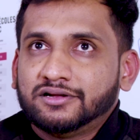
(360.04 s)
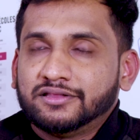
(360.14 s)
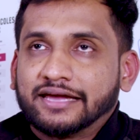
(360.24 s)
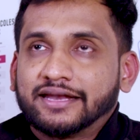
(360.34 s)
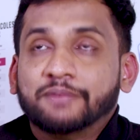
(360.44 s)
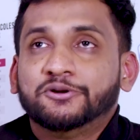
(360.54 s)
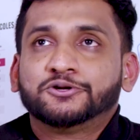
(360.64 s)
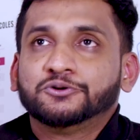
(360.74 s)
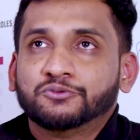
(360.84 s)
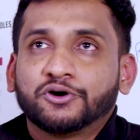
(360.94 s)
they can able
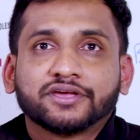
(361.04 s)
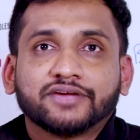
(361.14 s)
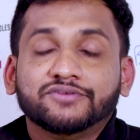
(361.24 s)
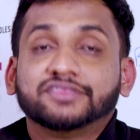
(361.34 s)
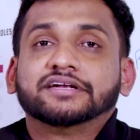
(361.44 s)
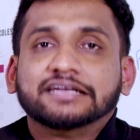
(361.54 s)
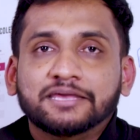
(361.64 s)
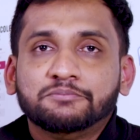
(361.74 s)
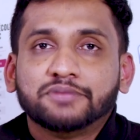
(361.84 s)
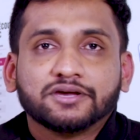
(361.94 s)
to work with the
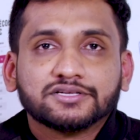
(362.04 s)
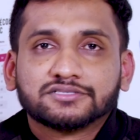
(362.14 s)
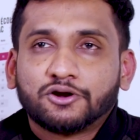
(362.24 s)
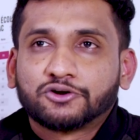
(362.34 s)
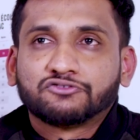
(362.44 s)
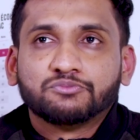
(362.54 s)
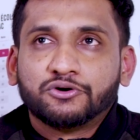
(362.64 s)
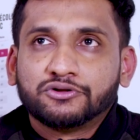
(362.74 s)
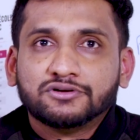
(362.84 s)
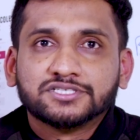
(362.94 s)
team, because a lot of
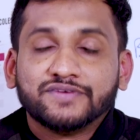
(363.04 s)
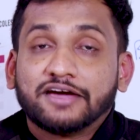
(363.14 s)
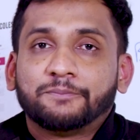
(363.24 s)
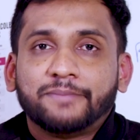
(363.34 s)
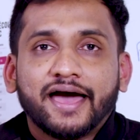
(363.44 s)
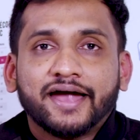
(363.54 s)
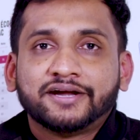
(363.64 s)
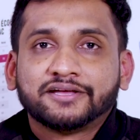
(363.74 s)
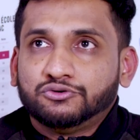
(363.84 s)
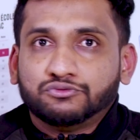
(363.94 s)
modules we have
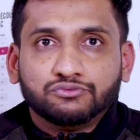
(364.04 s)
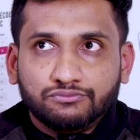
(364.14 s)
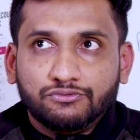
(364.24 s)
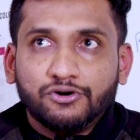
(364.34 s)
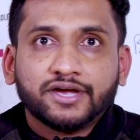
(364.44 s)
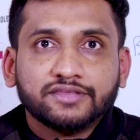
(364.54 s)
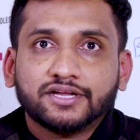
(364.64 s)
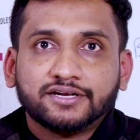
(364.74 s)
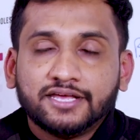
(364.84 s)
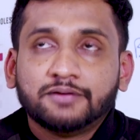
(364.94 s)
planned to work in
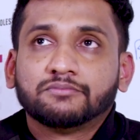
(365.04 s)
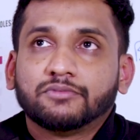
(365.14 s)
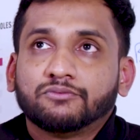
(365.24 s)
the team,